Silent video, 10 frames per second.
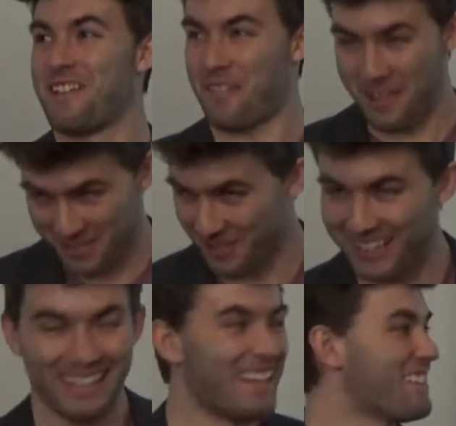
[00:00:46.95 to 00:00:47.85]
Thank
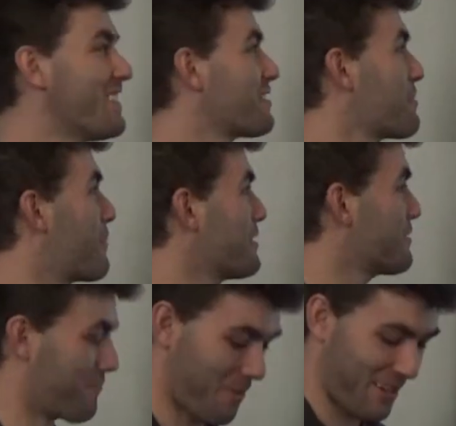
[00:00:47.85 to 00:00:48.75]
you. These are a bunch
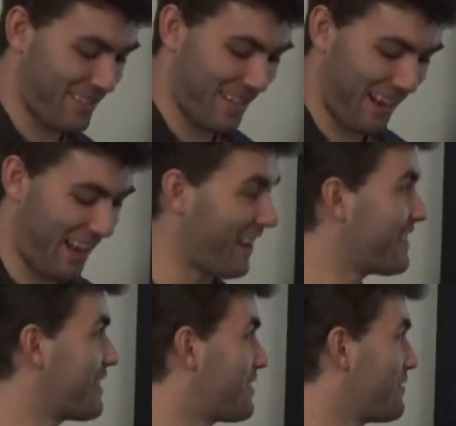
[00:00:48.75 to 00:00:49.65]
of words that I
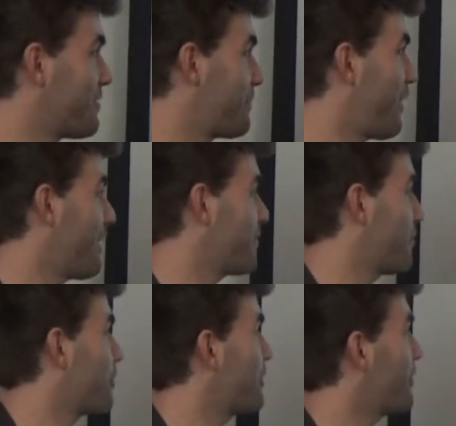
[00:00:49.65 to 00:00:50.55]
need to define
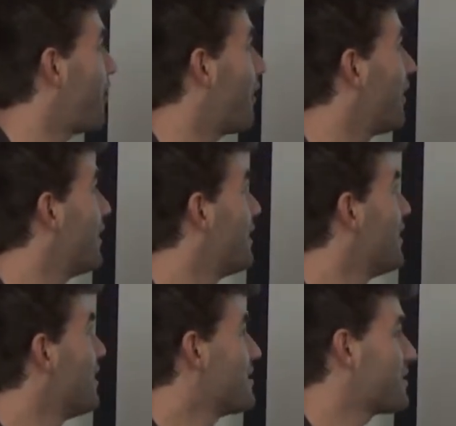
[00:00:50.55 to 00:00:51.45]
for you all.
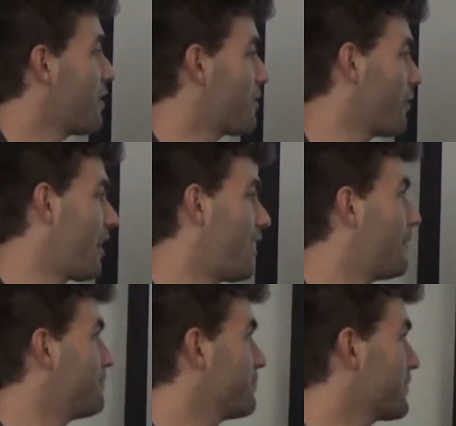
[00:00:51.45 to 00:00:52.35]

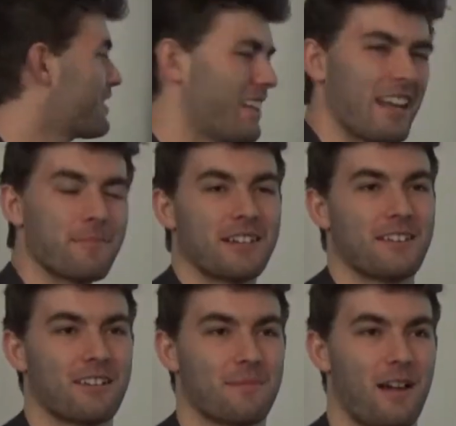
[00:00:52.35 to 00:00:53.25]
So today I'm going to
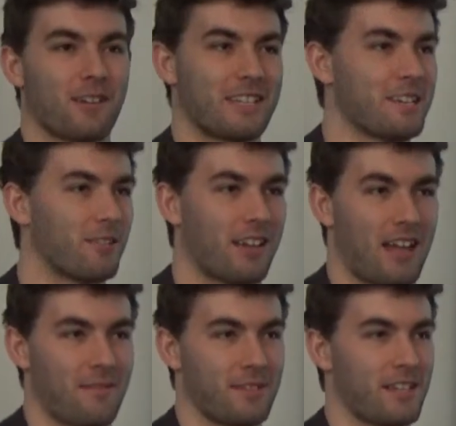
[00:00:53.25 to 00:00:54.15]
talk about kicker
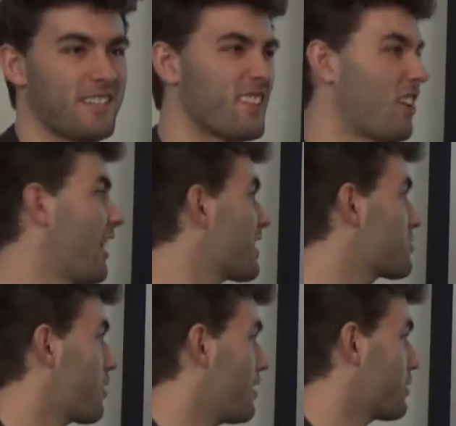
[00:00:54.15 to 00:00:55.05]
cavities,
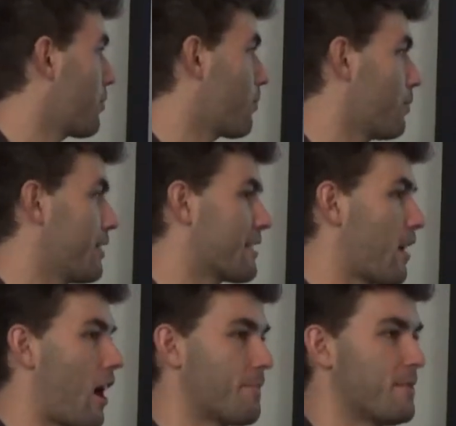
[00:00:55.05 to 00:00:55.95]
electron cooling,
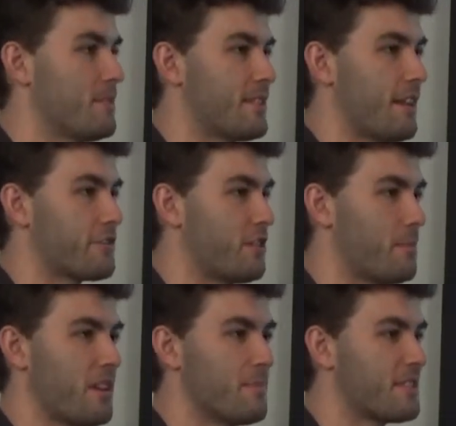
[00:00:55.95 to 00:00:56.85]
optimization,
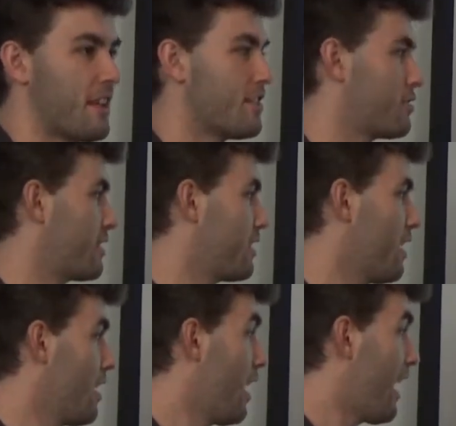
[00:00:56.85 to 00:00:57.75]
minimization,
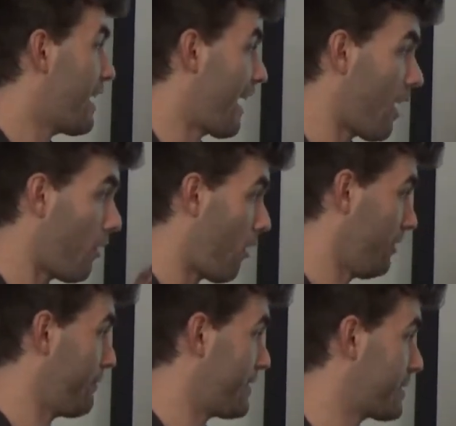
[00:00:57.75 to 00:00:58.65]
and how
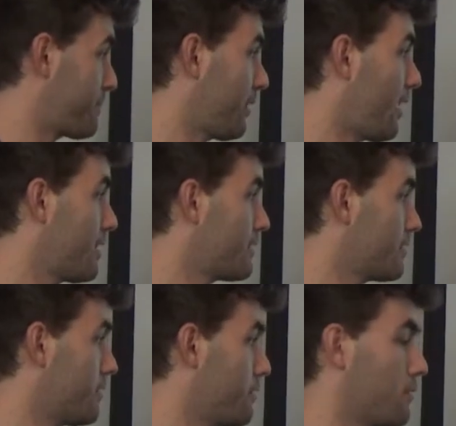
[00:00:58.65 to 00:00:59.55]
all of this
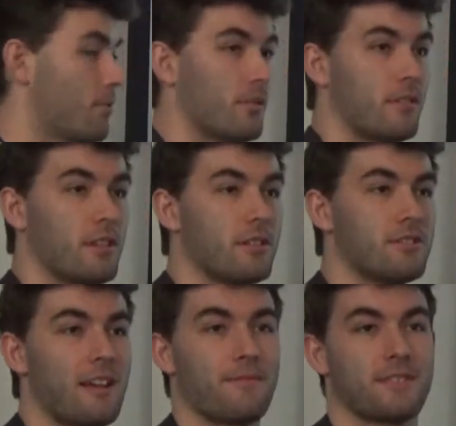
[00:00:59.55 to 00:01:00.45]
applies to the
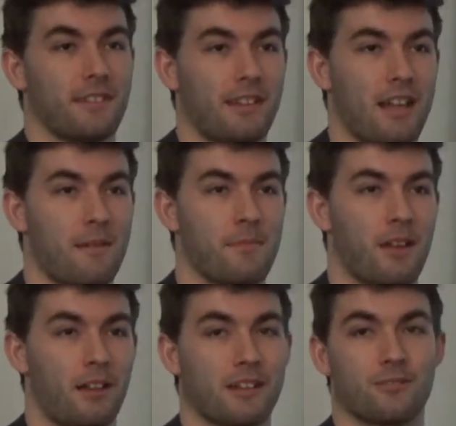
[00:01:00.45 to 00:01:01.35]
Jefferson Lab
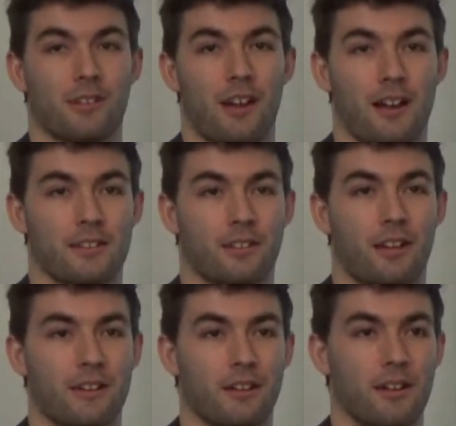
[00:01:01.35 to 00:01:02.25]
electron ion
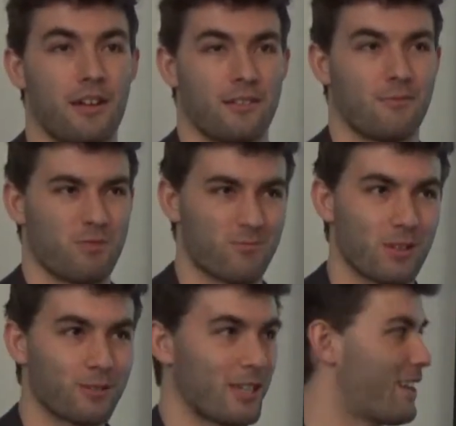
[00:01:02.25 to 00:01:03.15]
collider that we
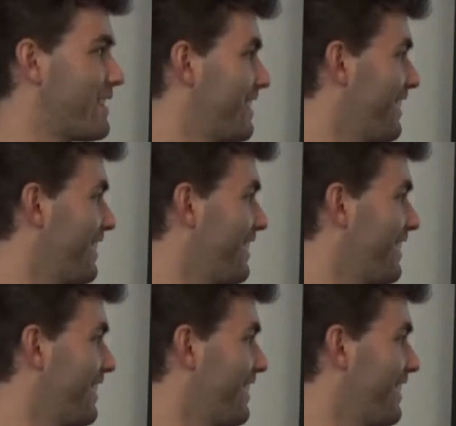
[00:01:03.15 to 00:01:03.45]
will get,